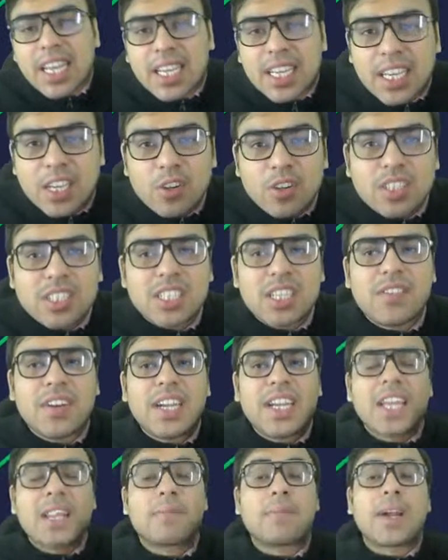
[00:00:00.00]
he or she will
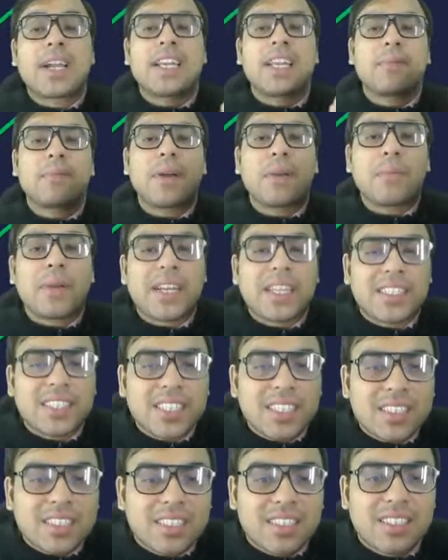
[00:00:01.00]
take multiple
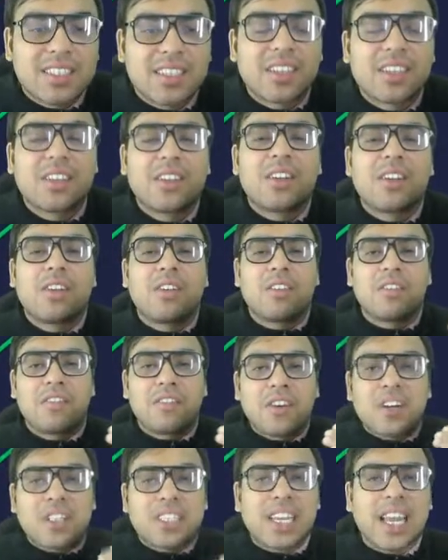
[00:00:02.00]
medicines,
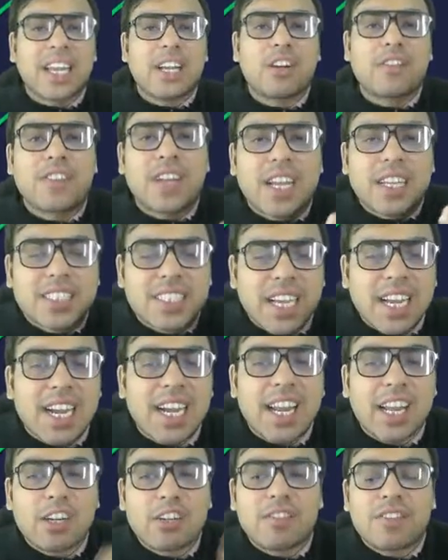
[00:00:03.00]
first line of drugs,
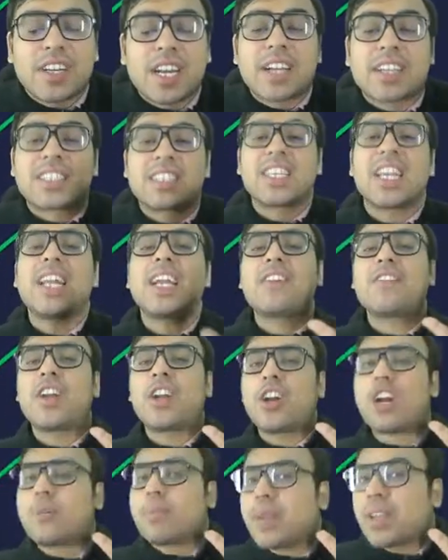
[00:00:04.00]
second line of drugs, still it will
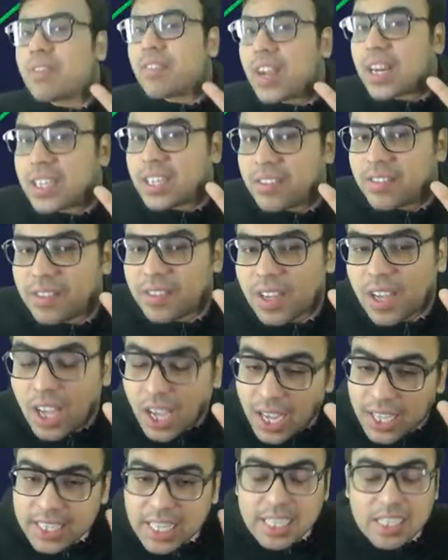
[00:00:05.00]
not be effective.
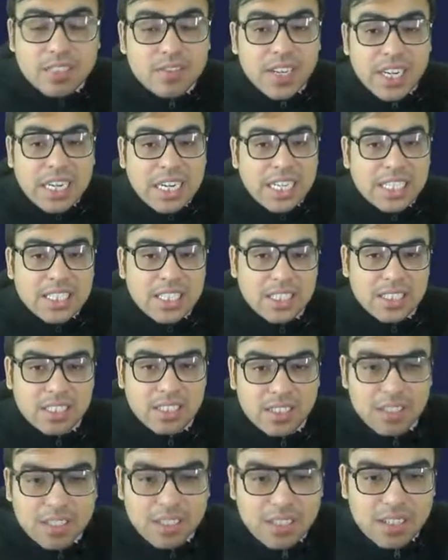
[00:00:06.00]
And that is very dangerous.
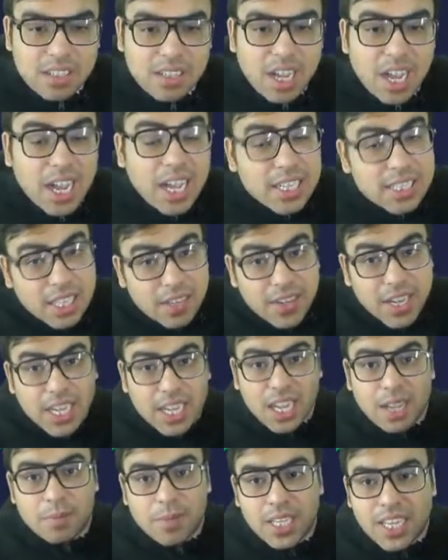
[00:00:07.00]
Agar dawa
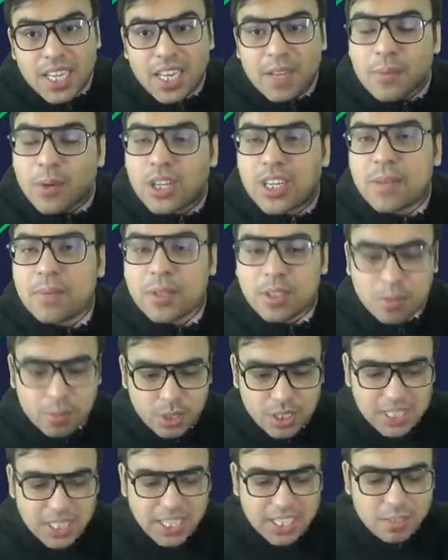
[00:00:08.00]
kaam nahi kari body pe, toh
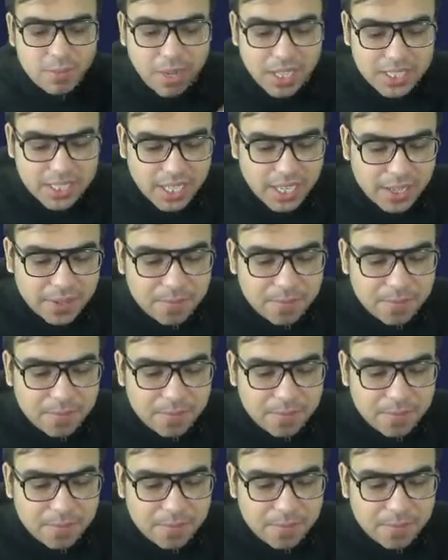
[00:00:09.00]
bahut serious baat hai na.